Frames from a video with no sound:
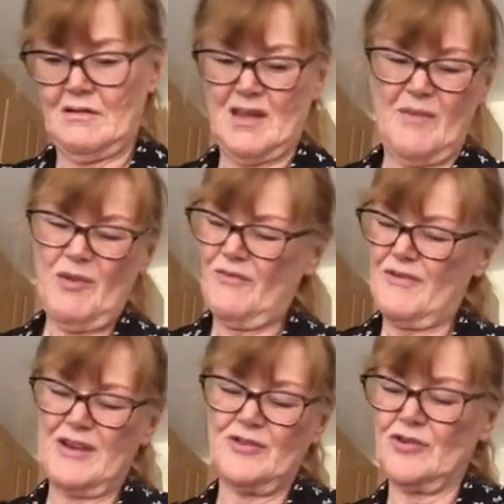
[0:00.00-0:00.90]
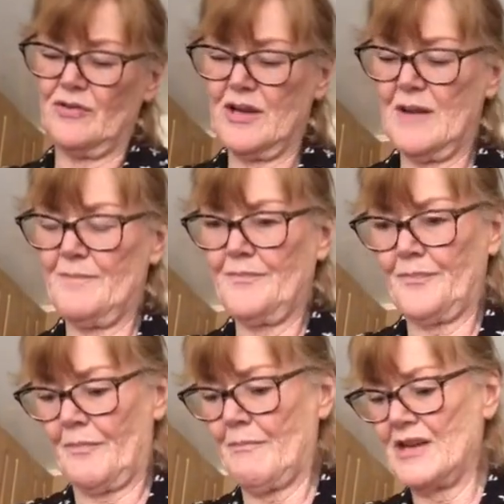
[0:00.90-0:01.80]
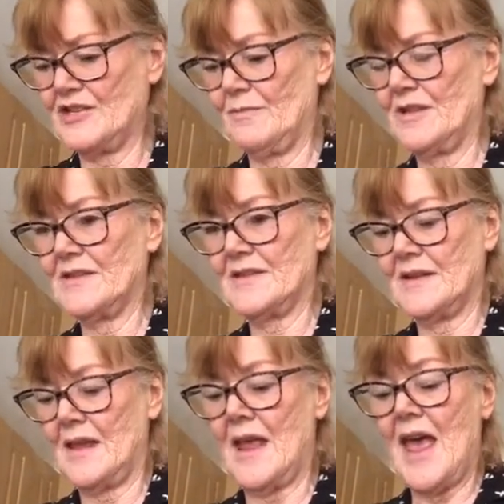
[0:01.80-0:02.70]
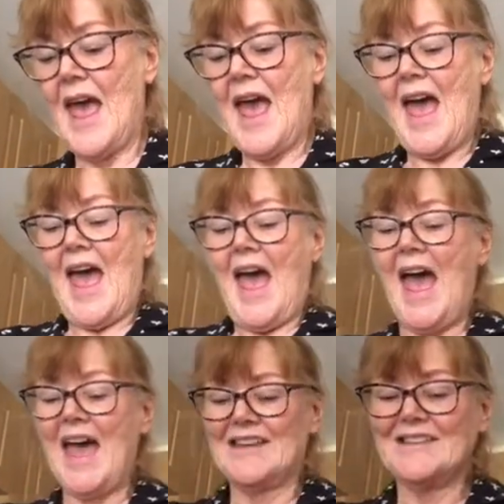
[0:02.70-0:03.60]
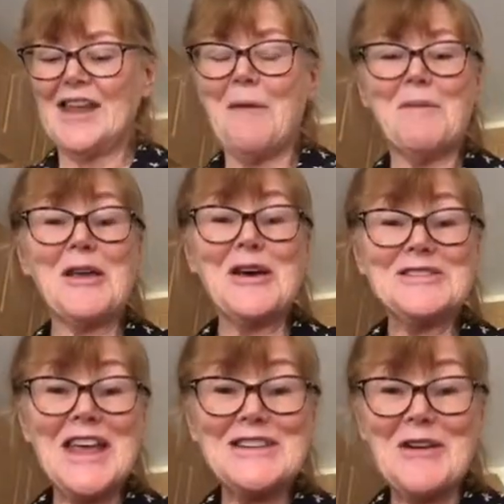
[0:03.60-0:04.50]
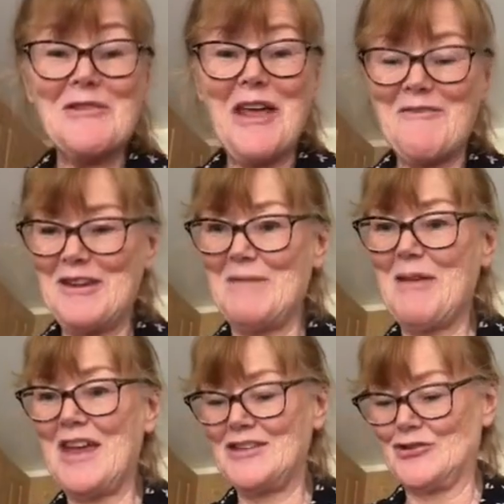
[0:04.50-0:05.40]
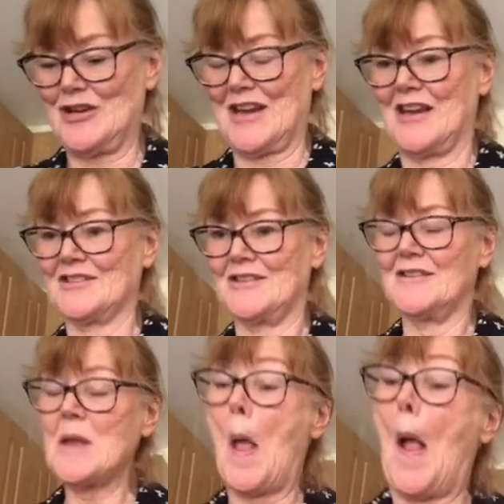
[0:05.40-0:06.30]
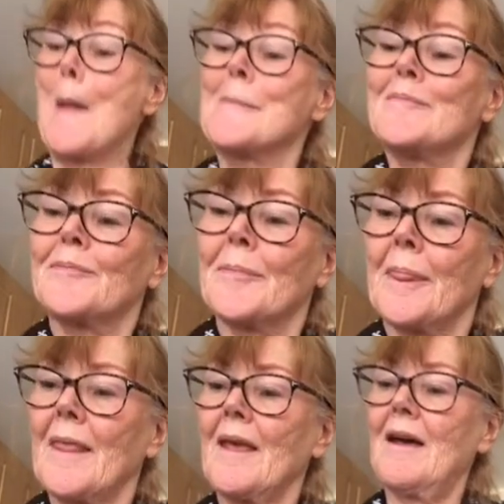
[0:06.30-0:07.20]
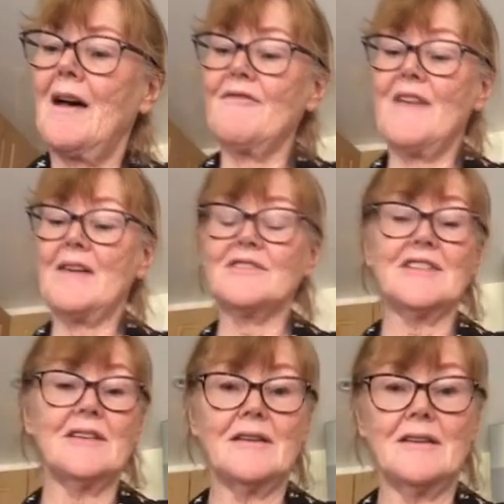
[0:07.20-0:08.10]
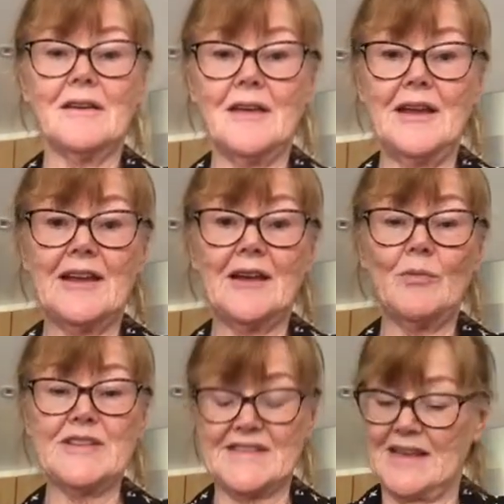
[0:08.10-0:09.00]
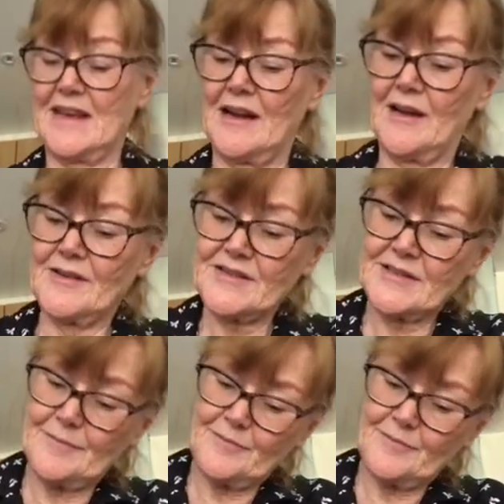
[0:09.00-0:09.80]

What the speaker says: I'm not very good on measurements. And because I don't have any pastry cutters, I found a little whiskey glass,